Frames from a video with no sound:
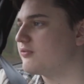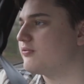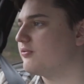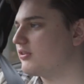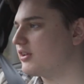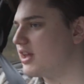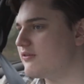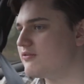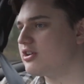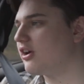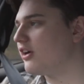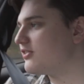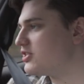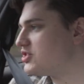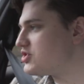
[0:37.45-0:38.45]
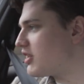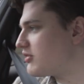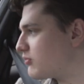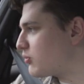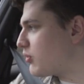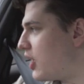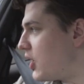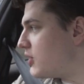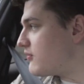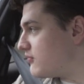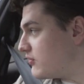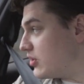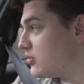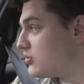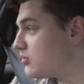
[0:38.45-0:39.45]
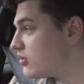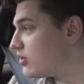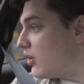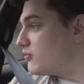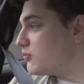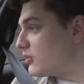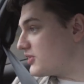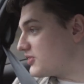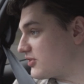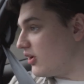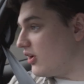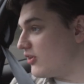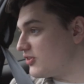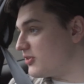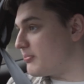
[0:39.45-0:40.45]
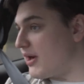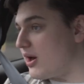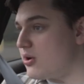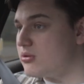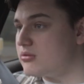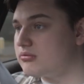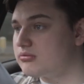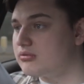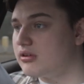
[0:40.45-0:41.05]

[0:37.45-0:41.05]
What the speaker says: of give you guys a general overview of what this car is about,